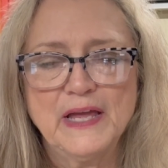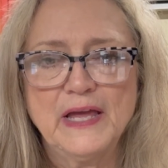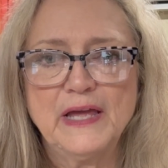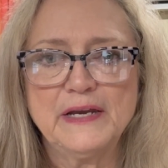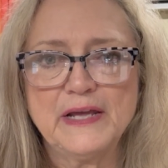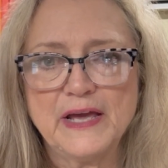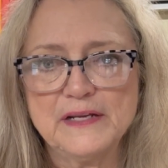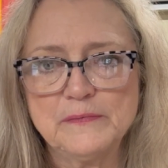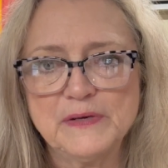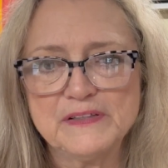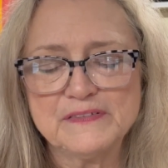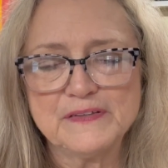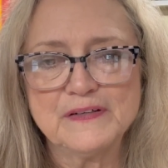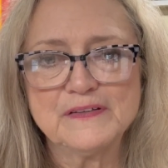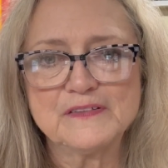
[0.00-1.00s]
and
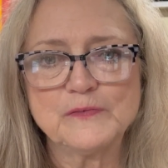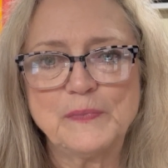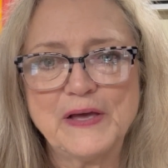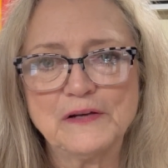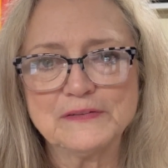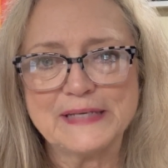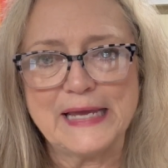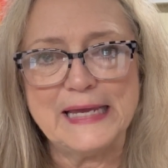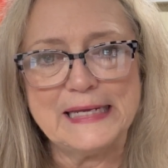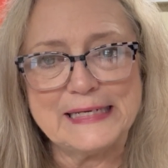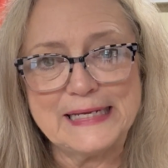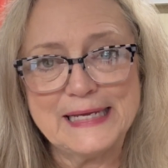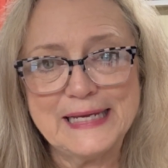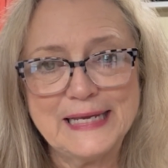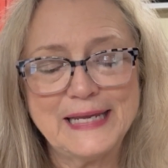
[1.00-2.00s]
Edmonson is spelled
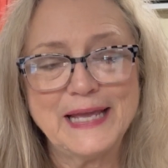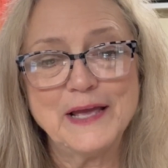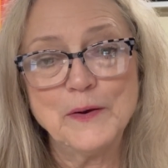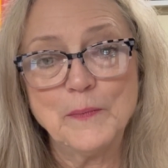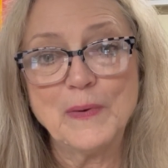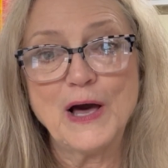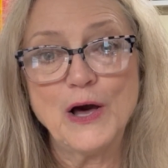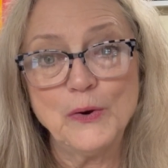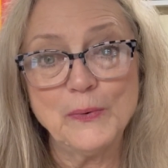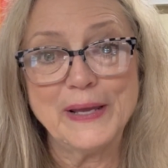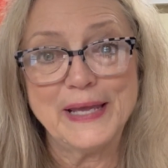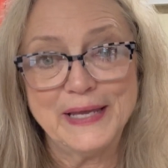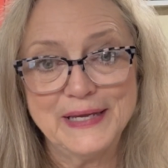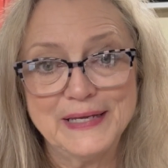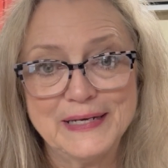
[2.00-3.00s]

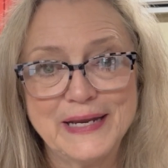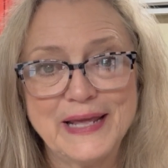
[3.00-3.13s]
Edmonson.